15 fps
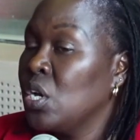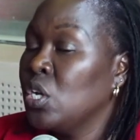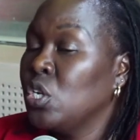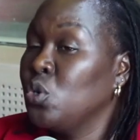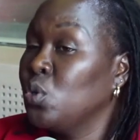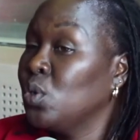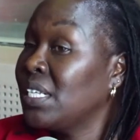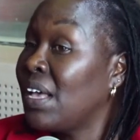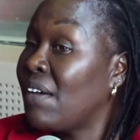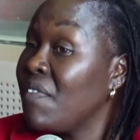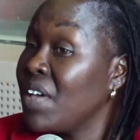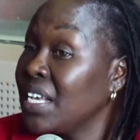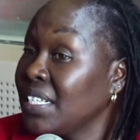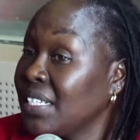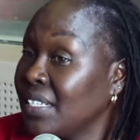Do
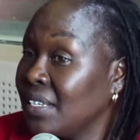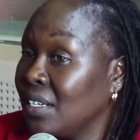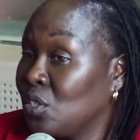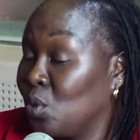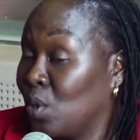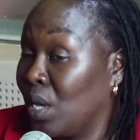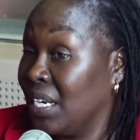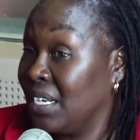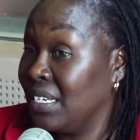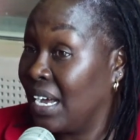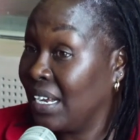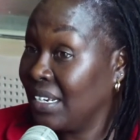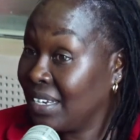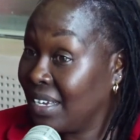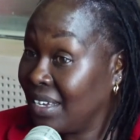surveys to get
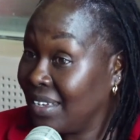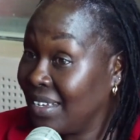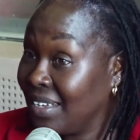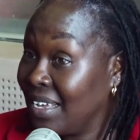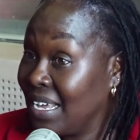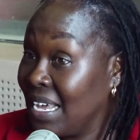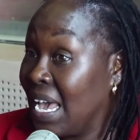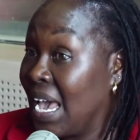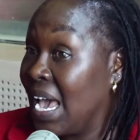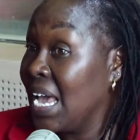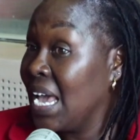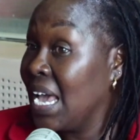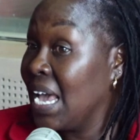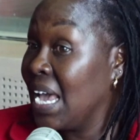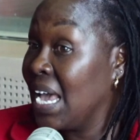data,
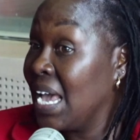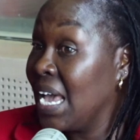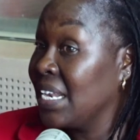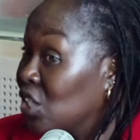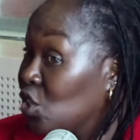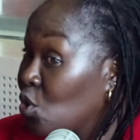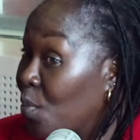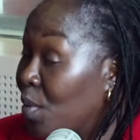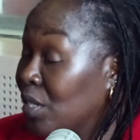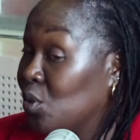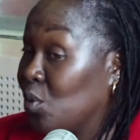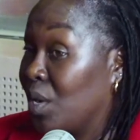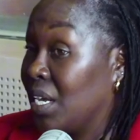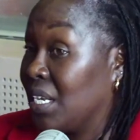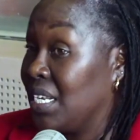engage customers
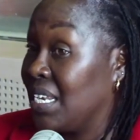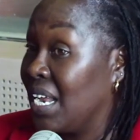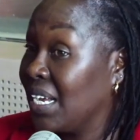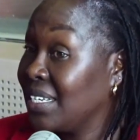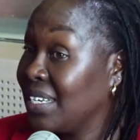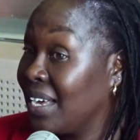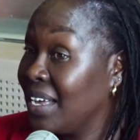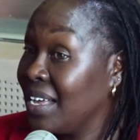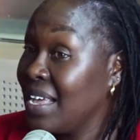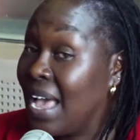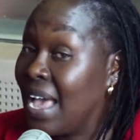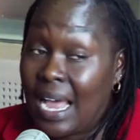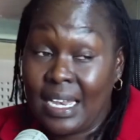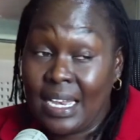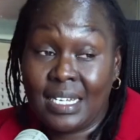to get data,
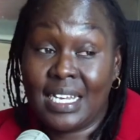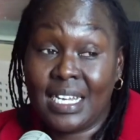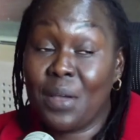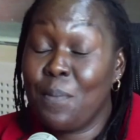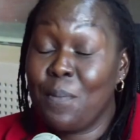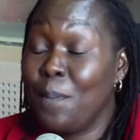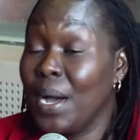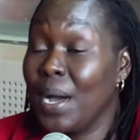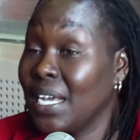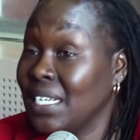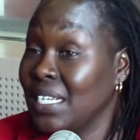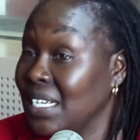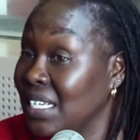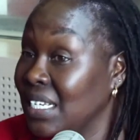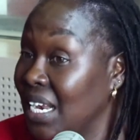undertake
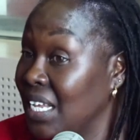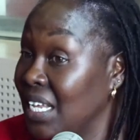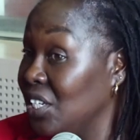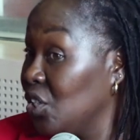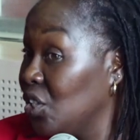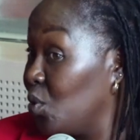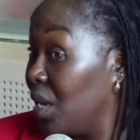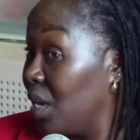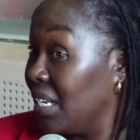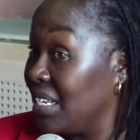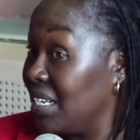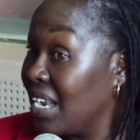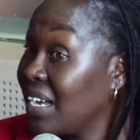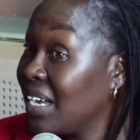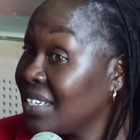market intelligence to get
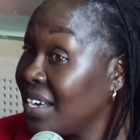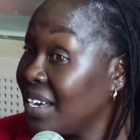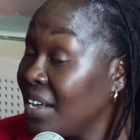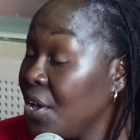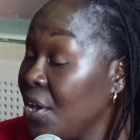data.